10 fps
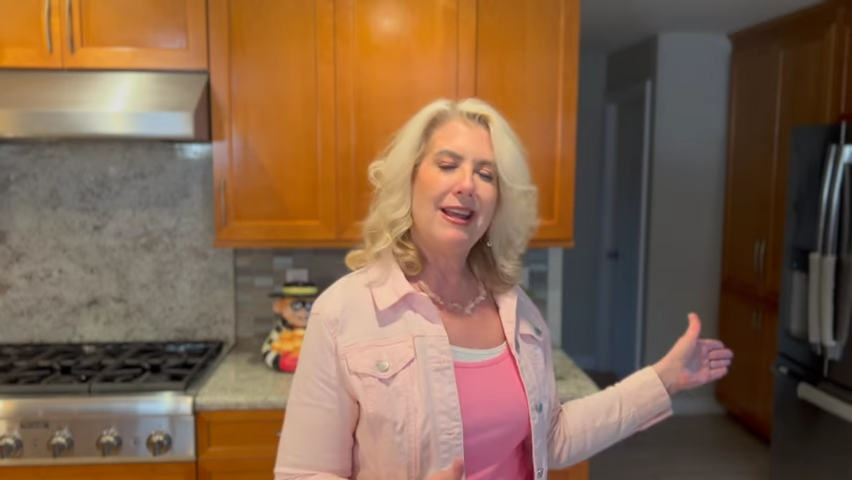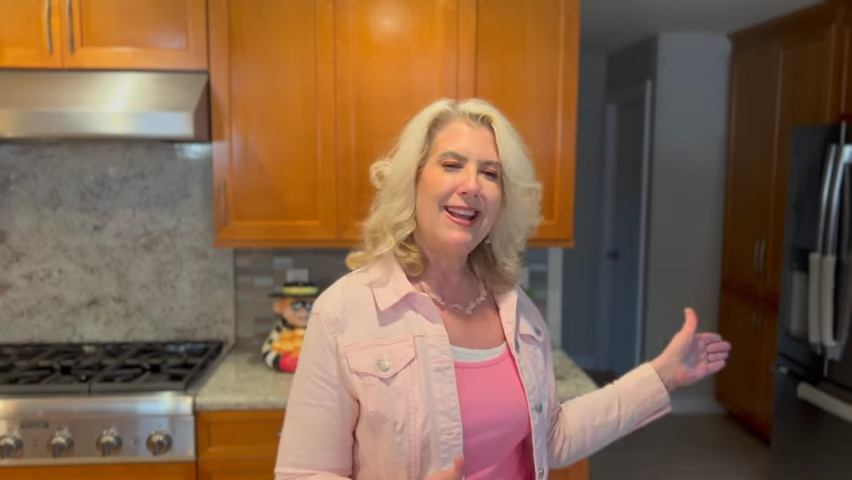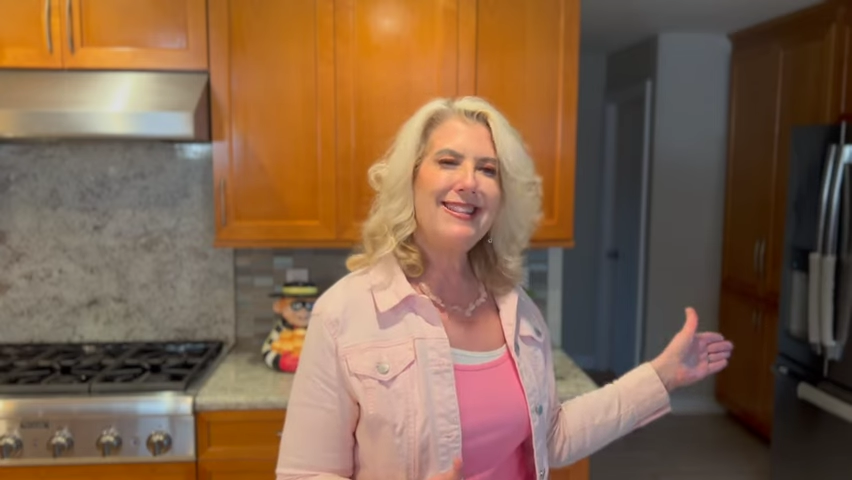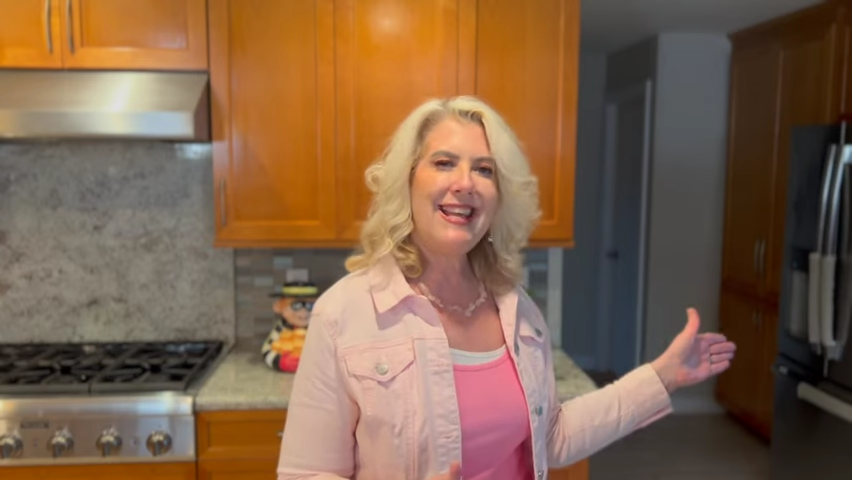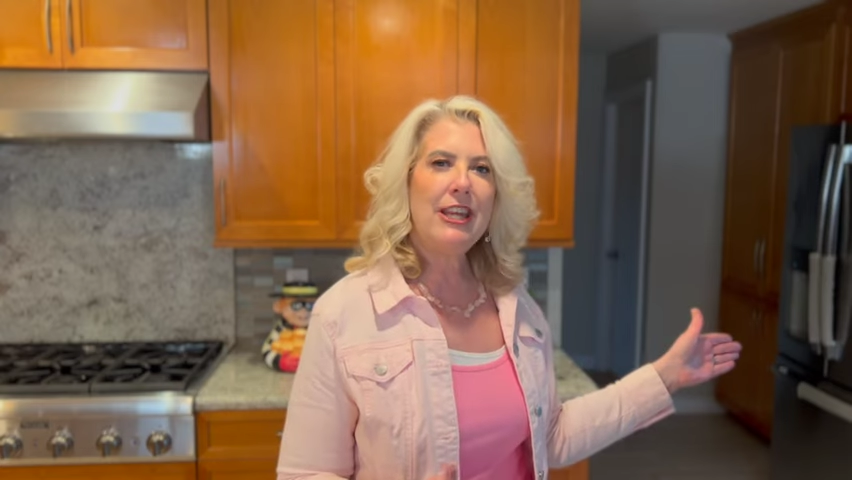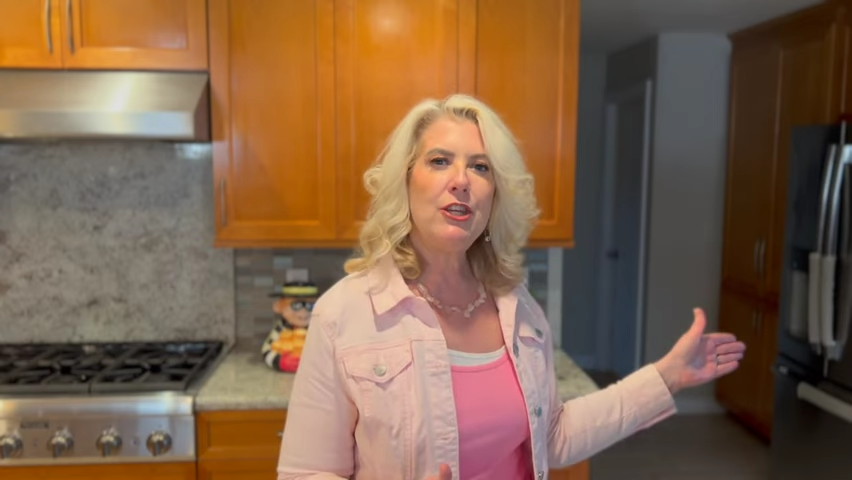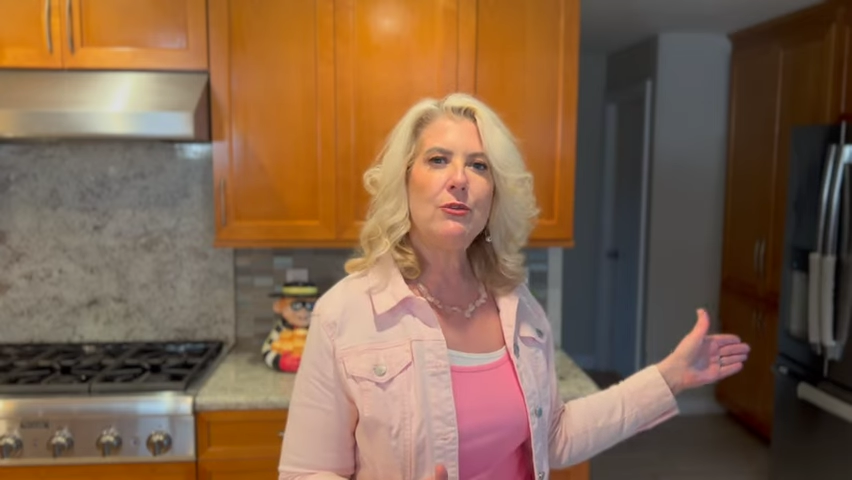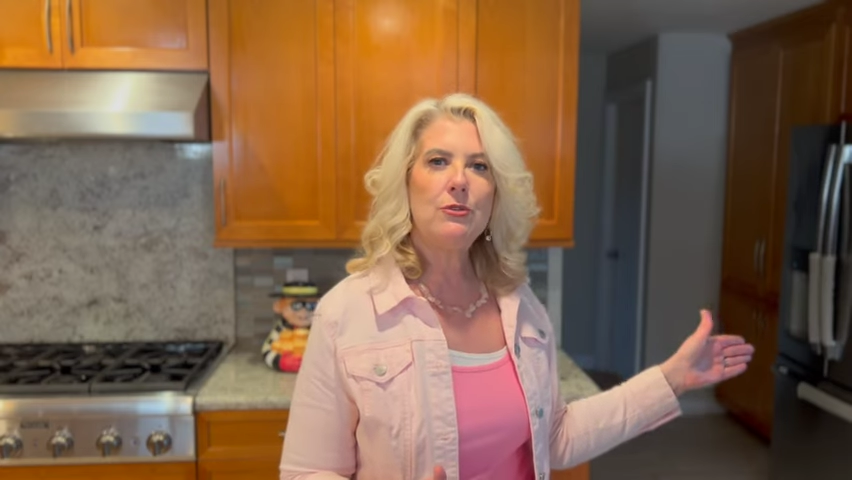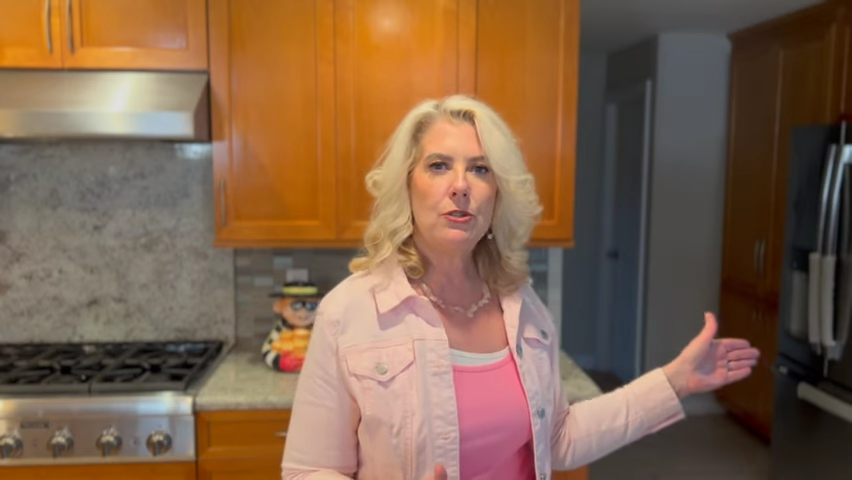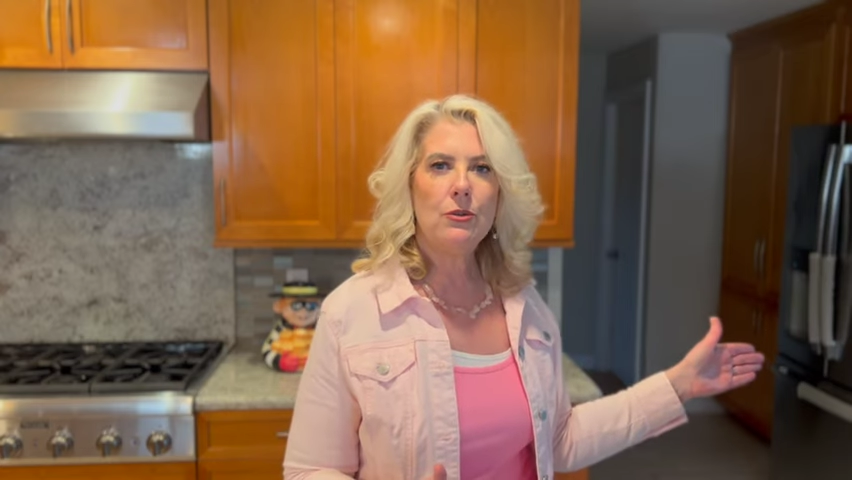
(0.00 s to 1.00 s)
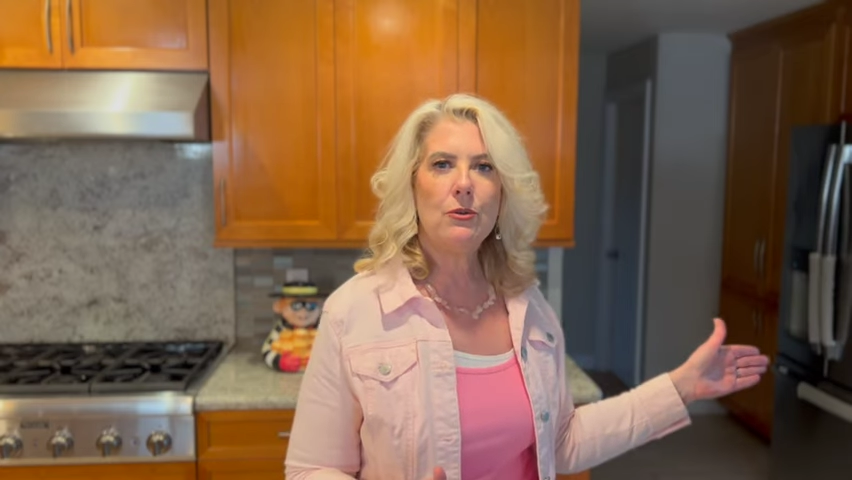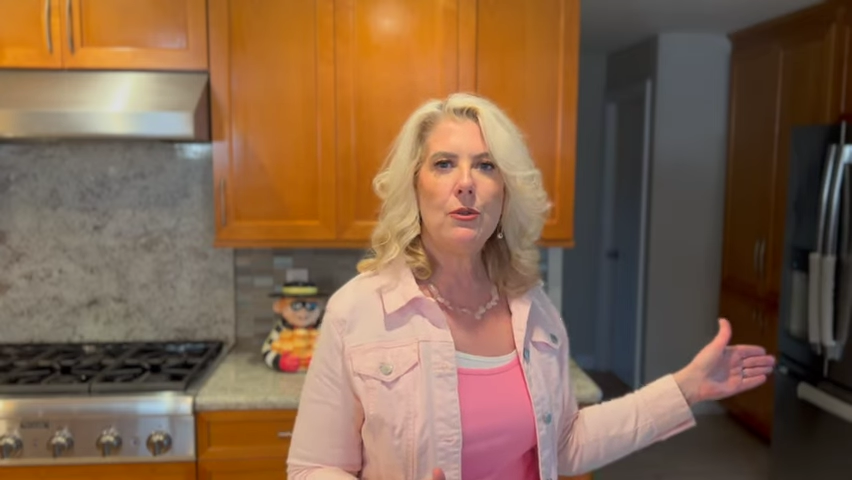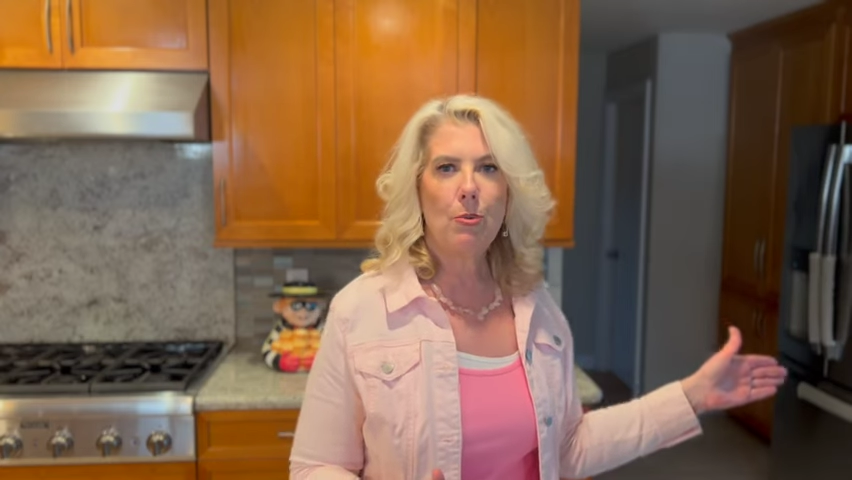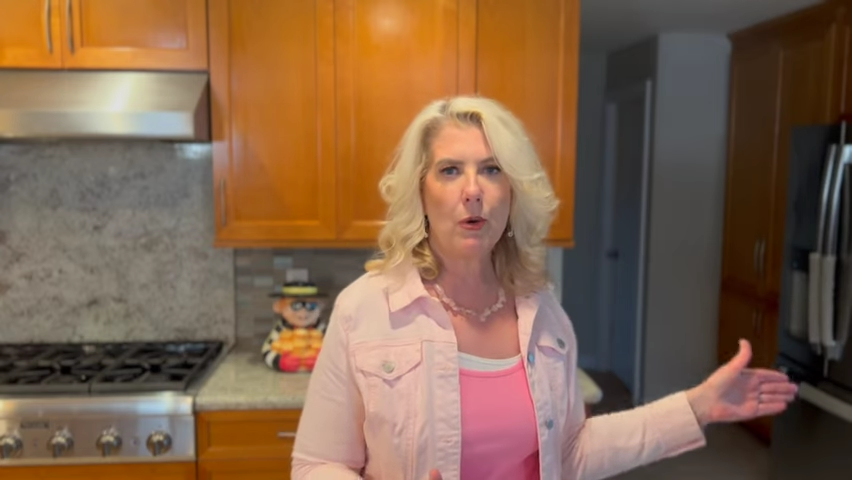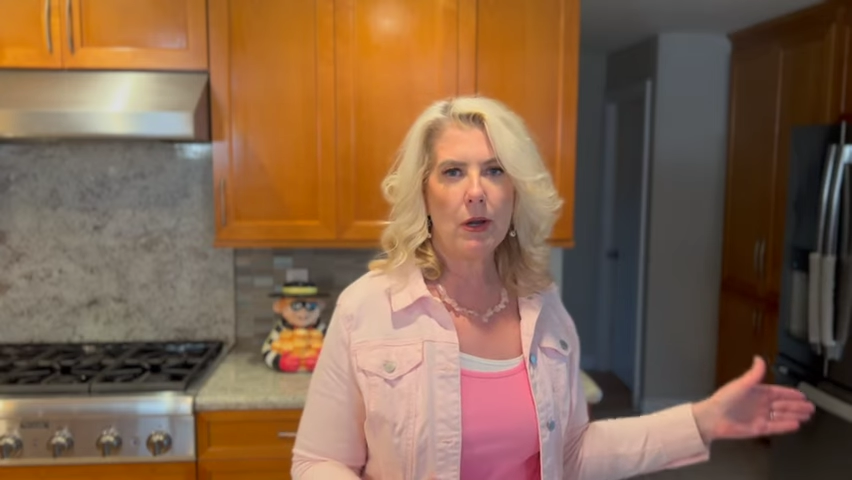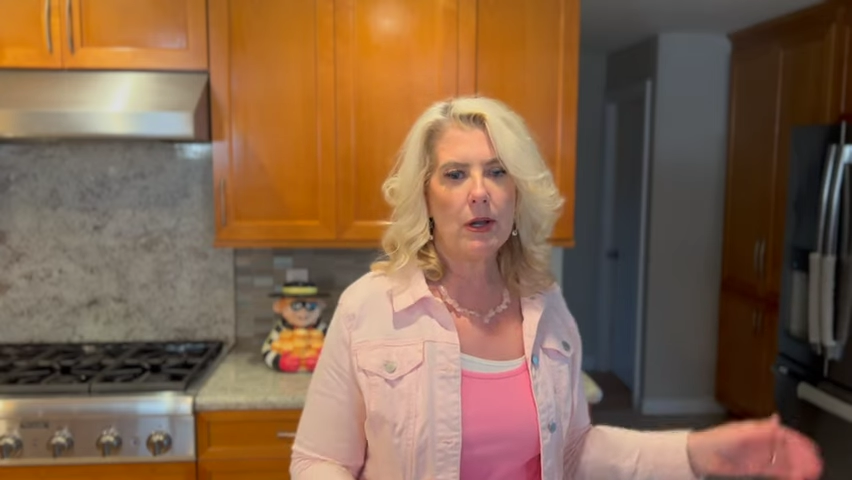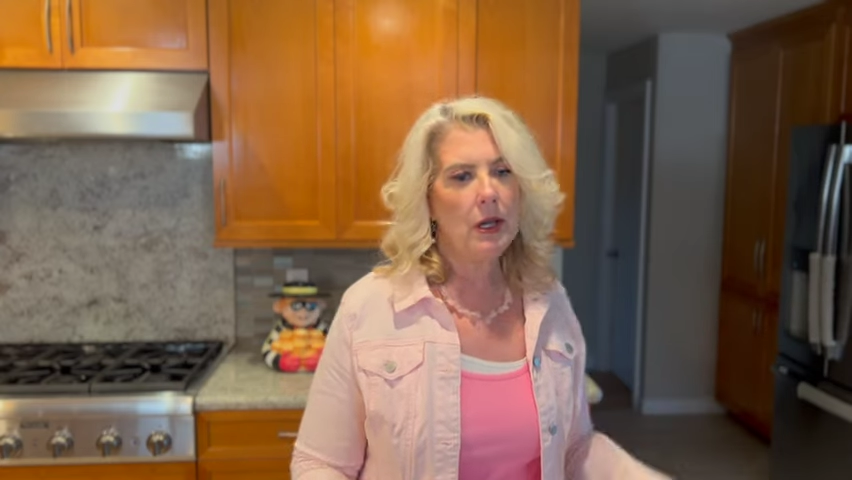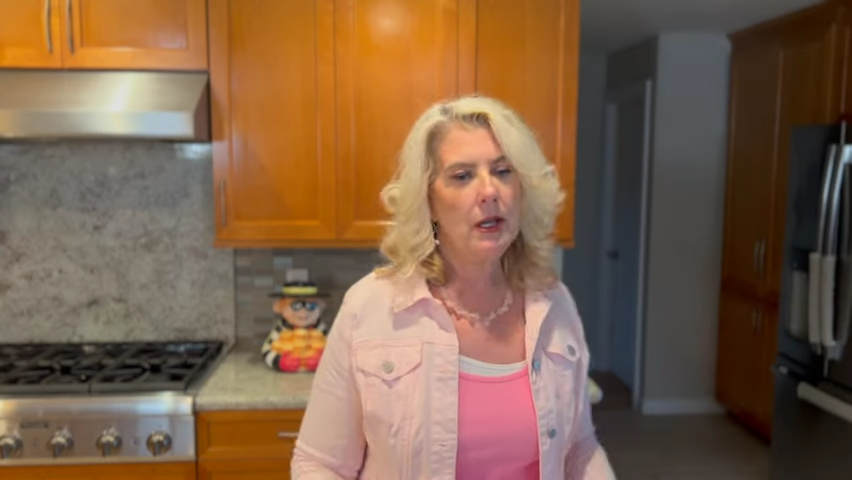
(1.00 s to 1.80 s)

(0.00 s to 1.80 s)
and take you to the port.